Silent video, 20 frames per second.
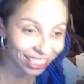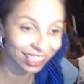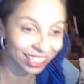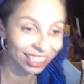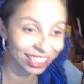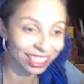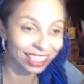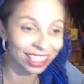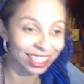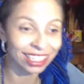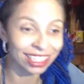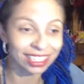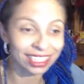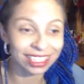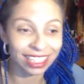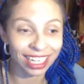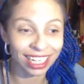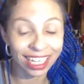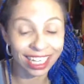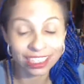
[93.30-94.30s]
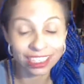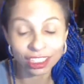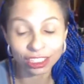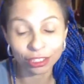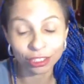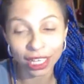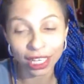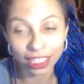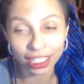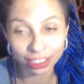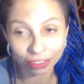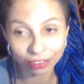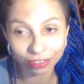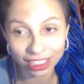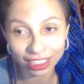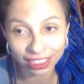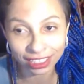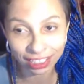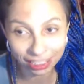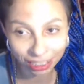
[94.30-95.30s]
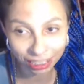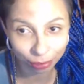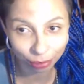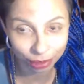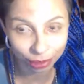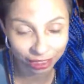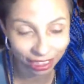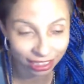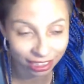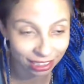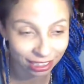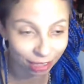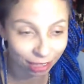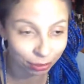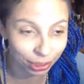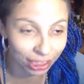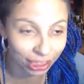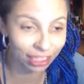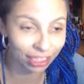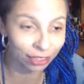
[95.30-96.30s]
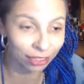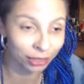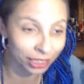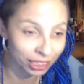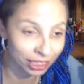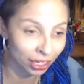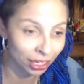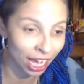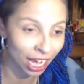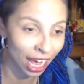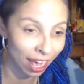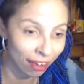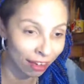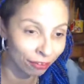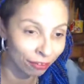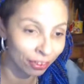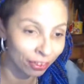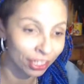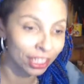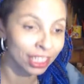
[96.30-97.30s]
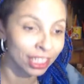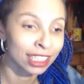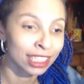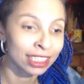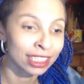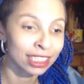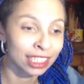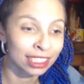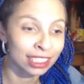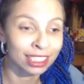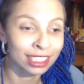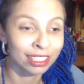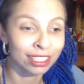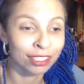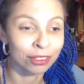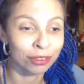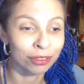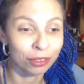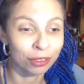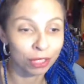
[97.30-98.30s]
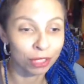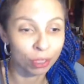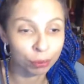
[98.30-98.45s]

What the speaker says: these 8 of these 16 personality types are going to have sensing, a